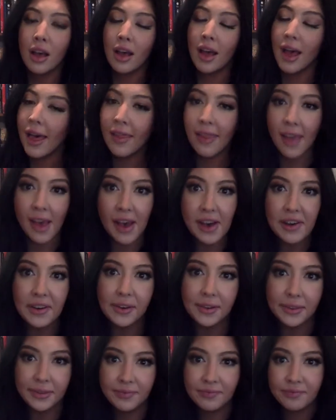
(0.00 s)

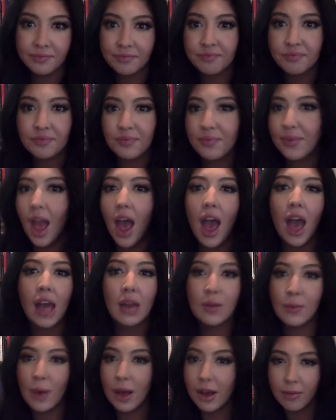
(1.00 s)
Hello,
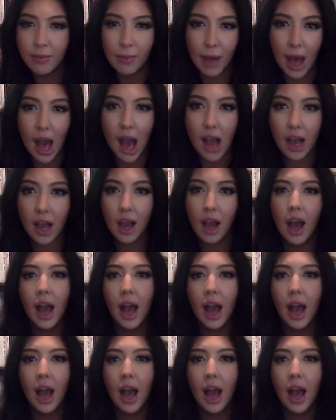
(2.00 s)
and welcome back.